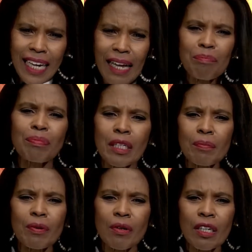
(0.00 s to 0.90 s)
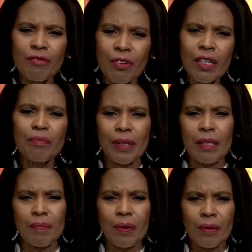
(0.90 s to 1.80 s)
get people in front of
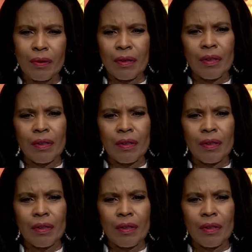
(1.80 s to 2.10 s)
people?